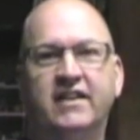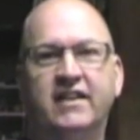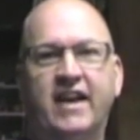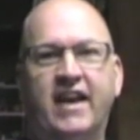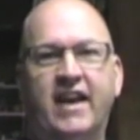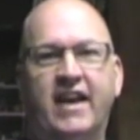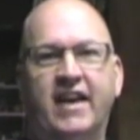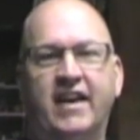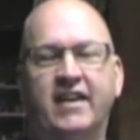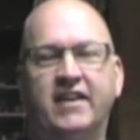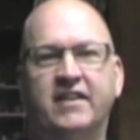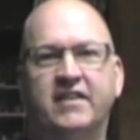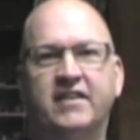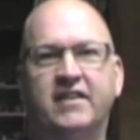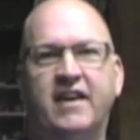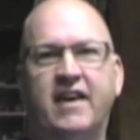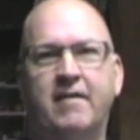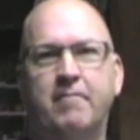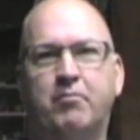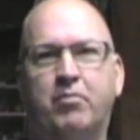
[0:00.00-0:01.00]
and
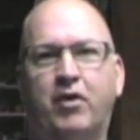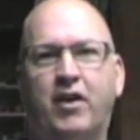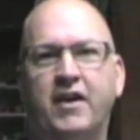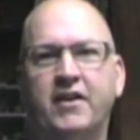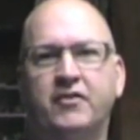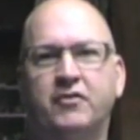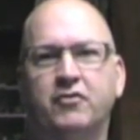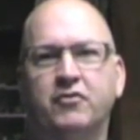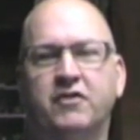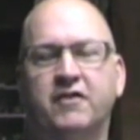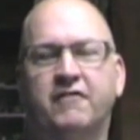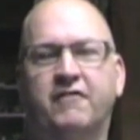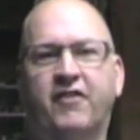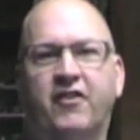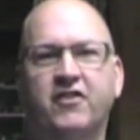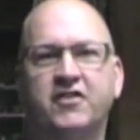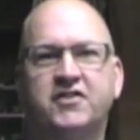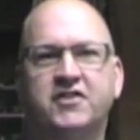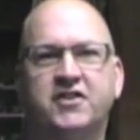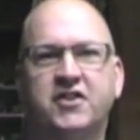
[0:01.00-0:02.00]
had played through the
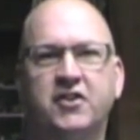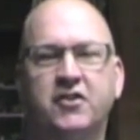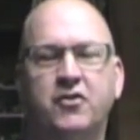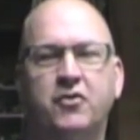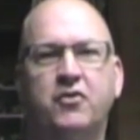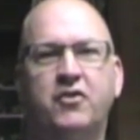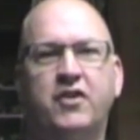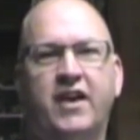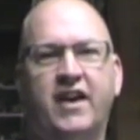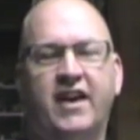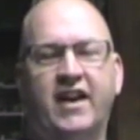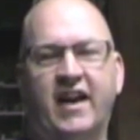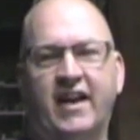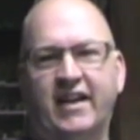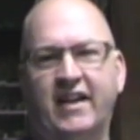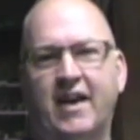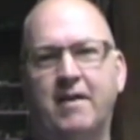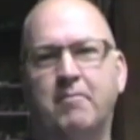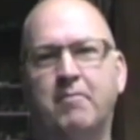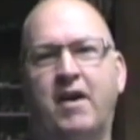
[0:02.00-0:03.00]
first two, and I
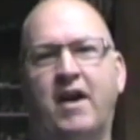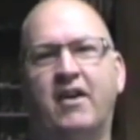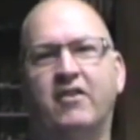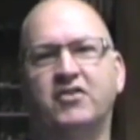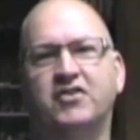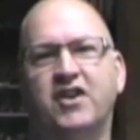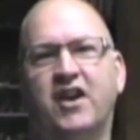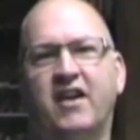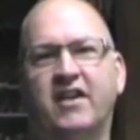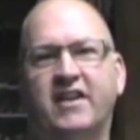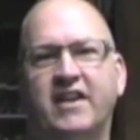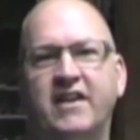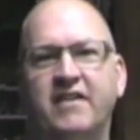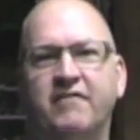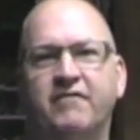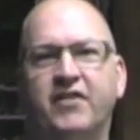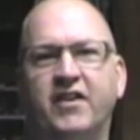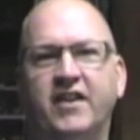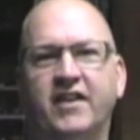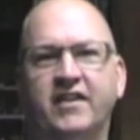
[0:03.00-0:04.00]
got Bioshock
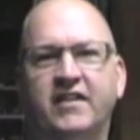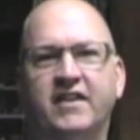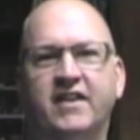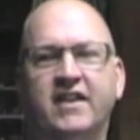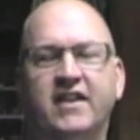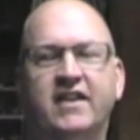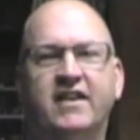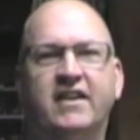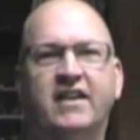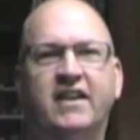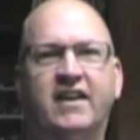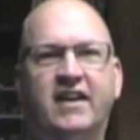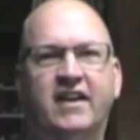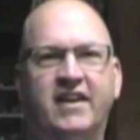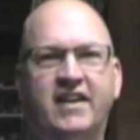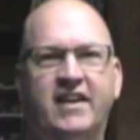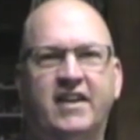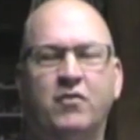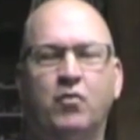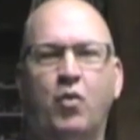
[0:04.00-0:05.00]
Infinite uh,
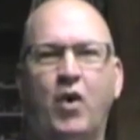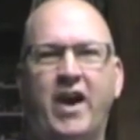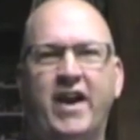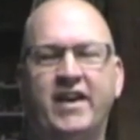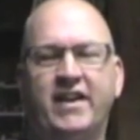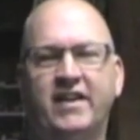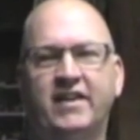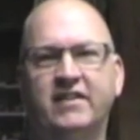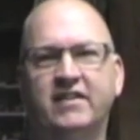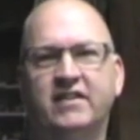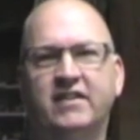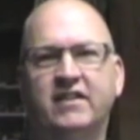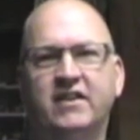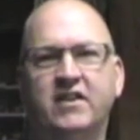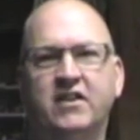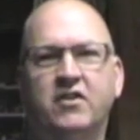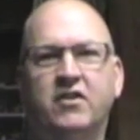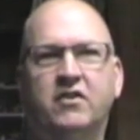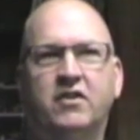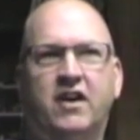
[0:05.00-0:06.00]
in waiting,
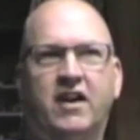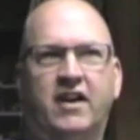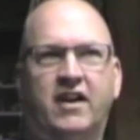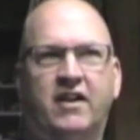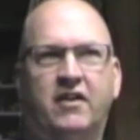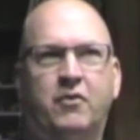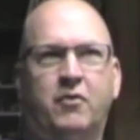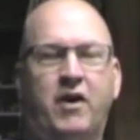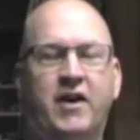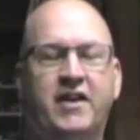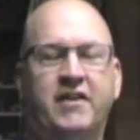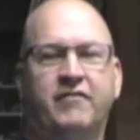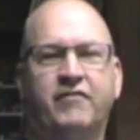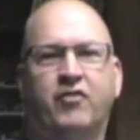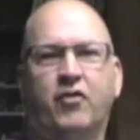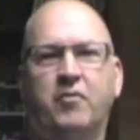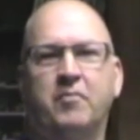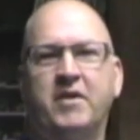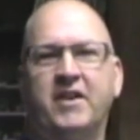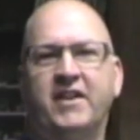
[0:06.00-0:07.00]
uh, waiting
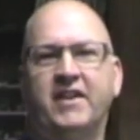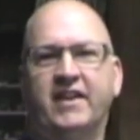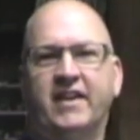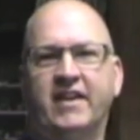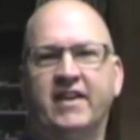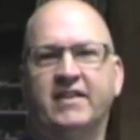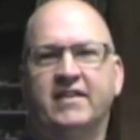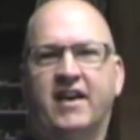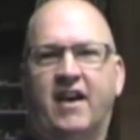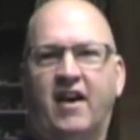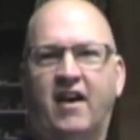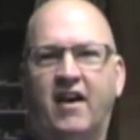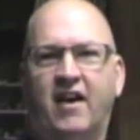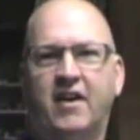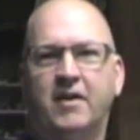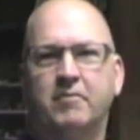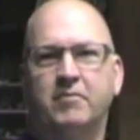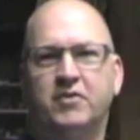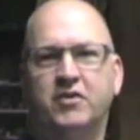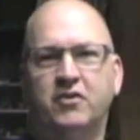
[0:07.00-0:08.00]
for me to get
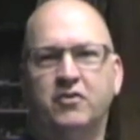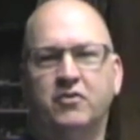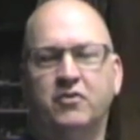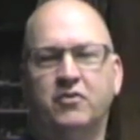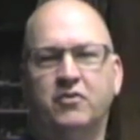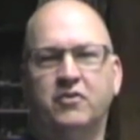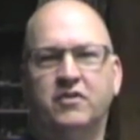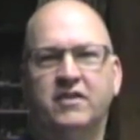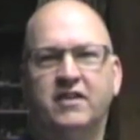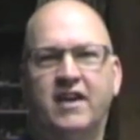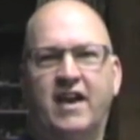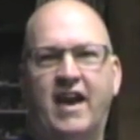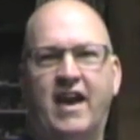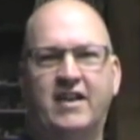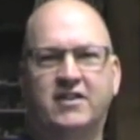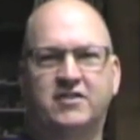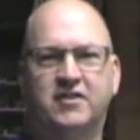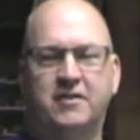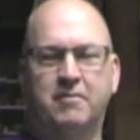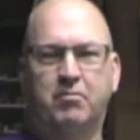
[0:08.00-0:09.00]
time to
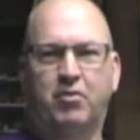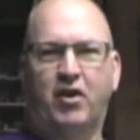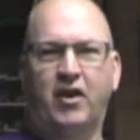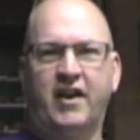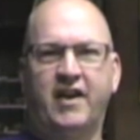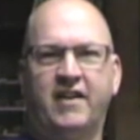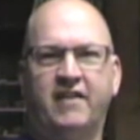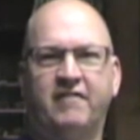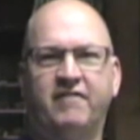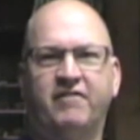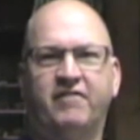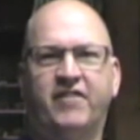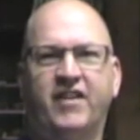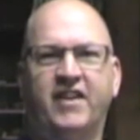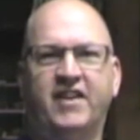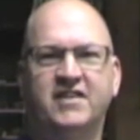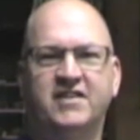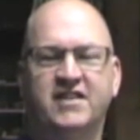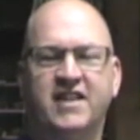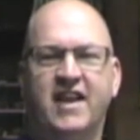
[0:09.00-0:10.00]
actually play it and
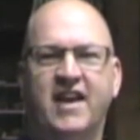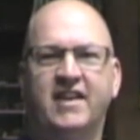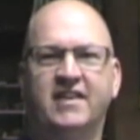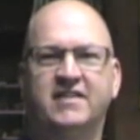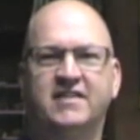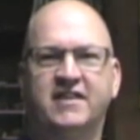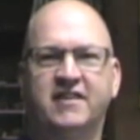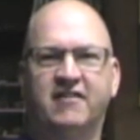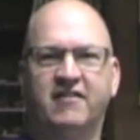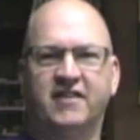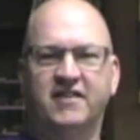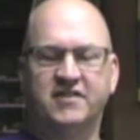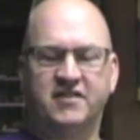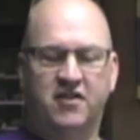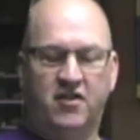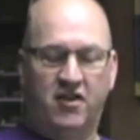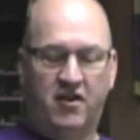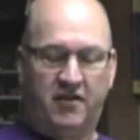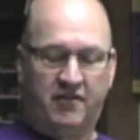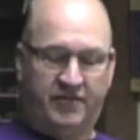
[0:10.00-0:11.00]
finish that series
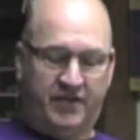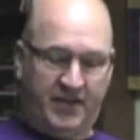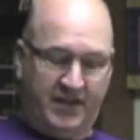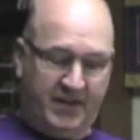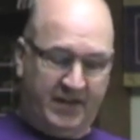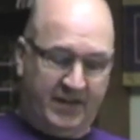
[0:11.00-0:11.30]
off.